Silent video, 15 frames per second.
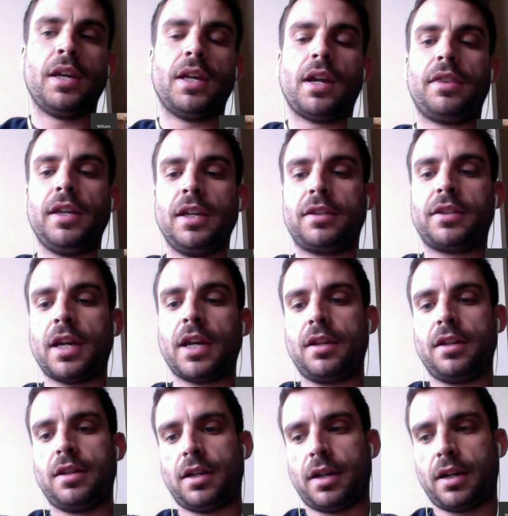And I think
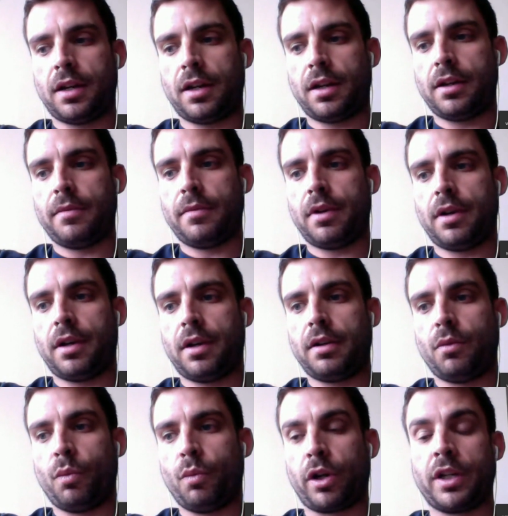that
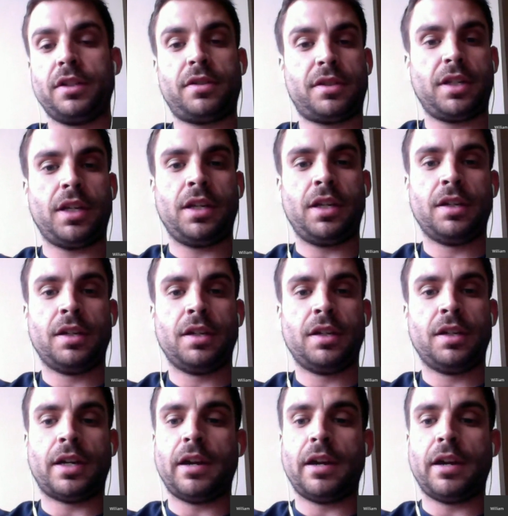we're going to see,